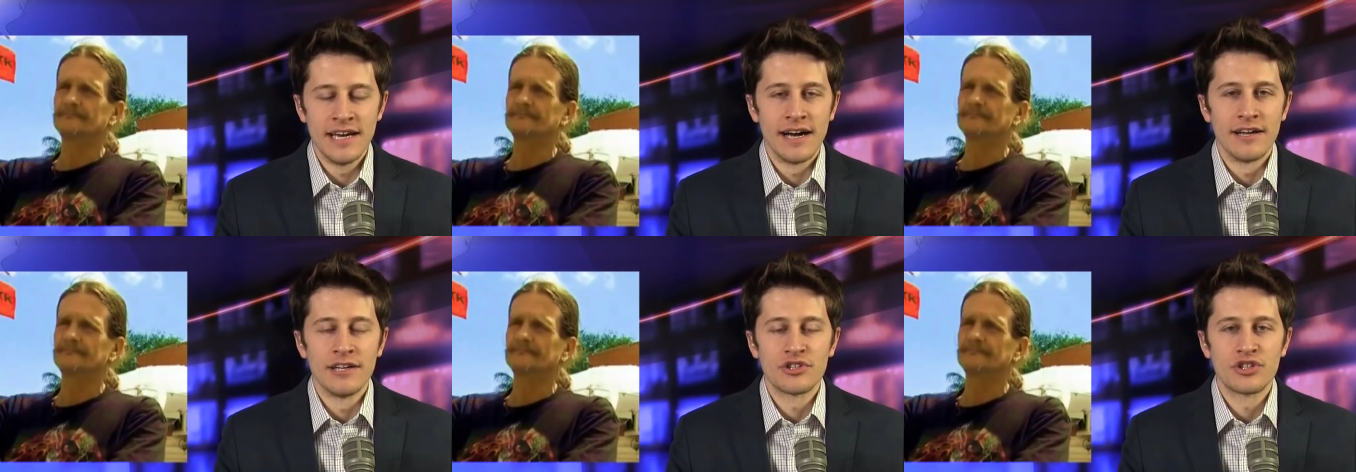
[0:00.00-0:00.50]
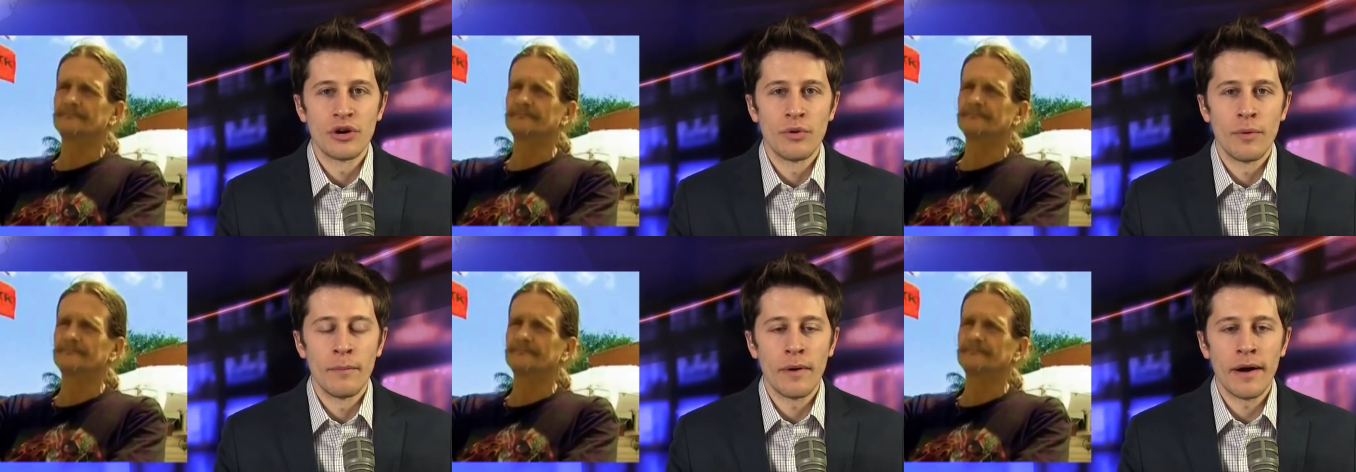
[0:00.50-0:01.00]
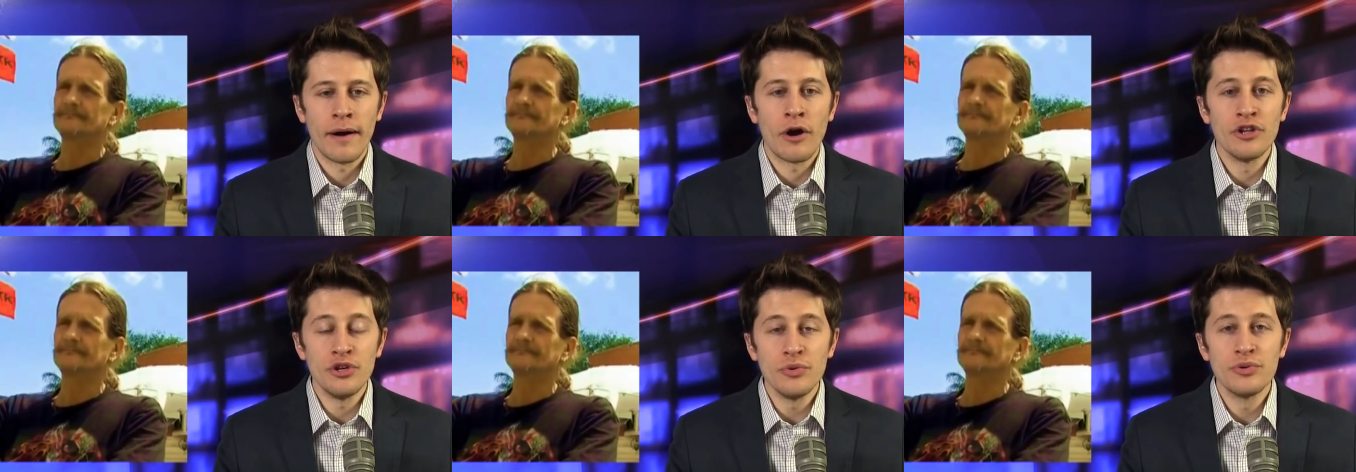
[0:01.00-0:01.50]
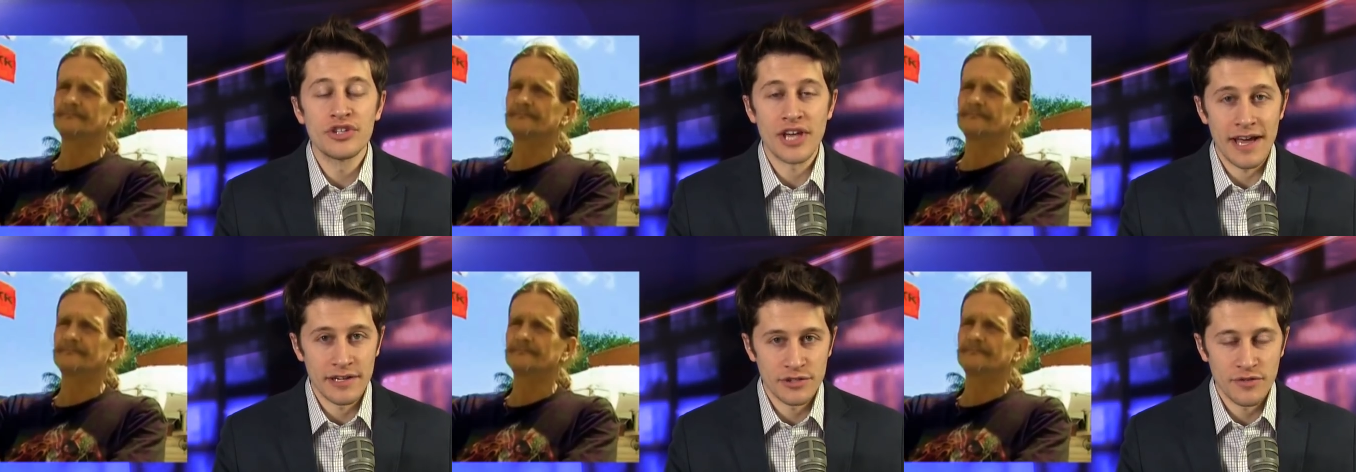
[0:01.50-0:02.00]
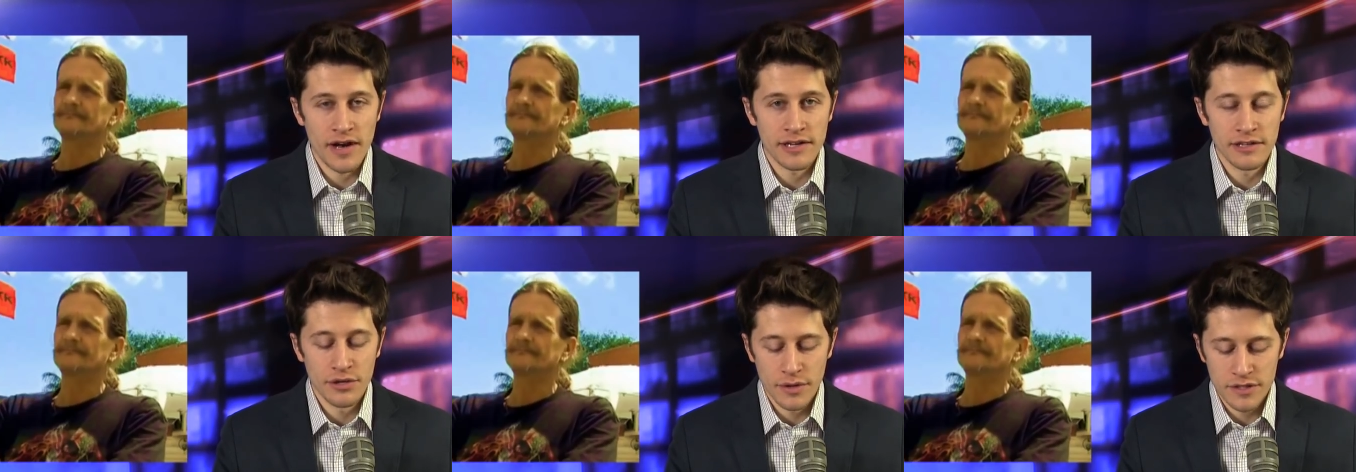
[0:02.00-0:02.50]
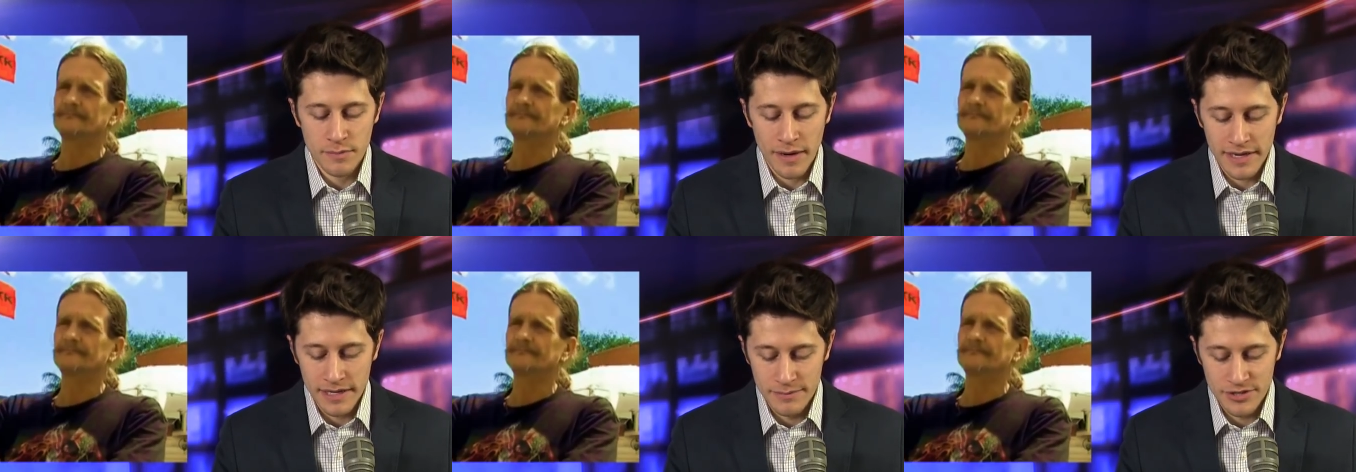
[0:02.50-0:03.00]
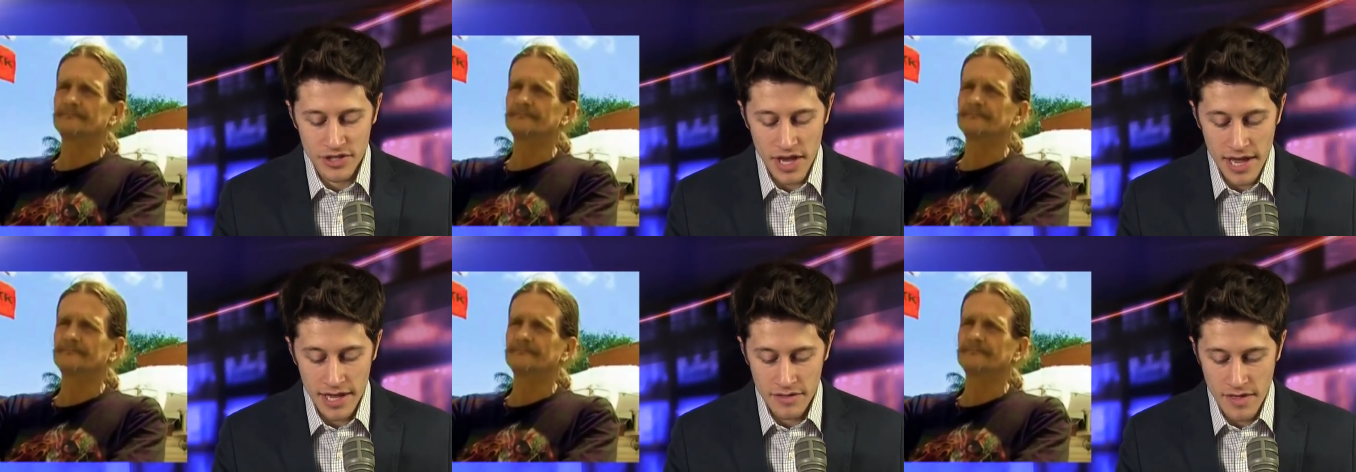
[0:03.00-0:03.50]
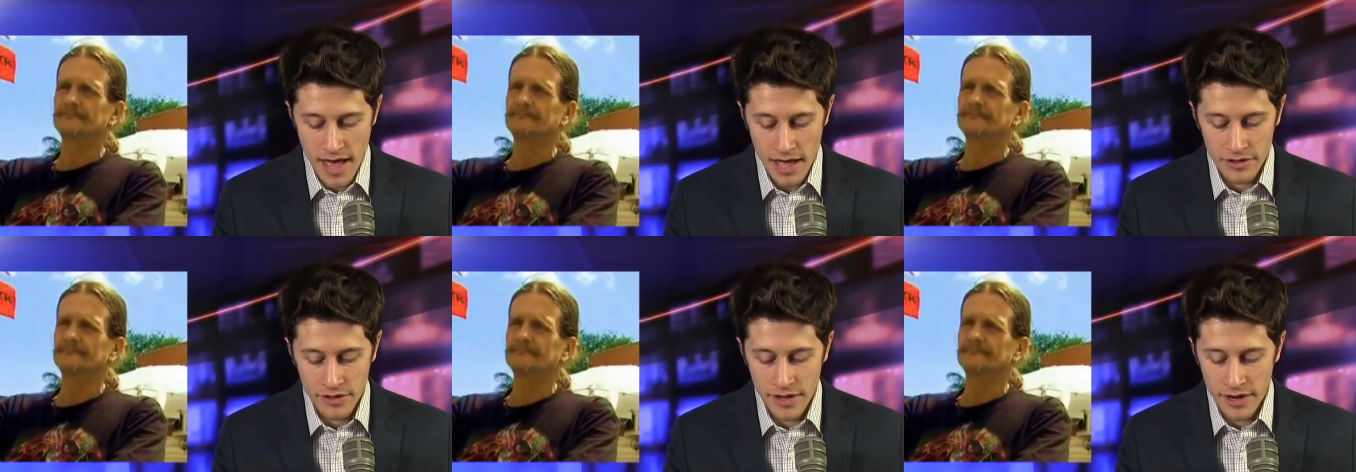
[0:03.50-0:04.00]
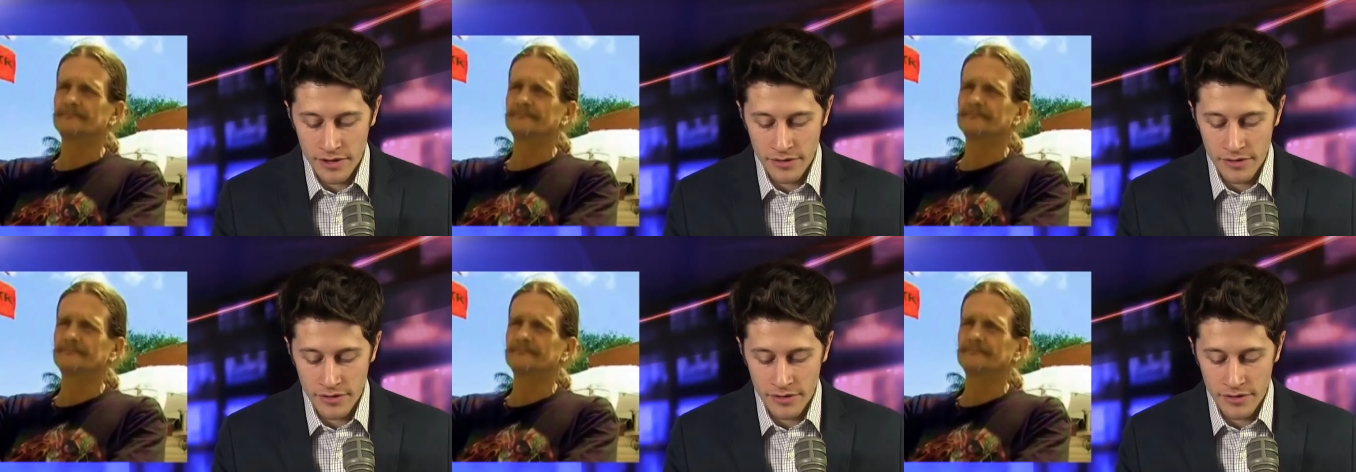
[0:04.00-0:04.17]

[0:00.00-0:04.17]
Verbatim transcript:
Speaker 1: Yeah. Uh, so, uh, are you satisfied, Lewis, by him saying that they,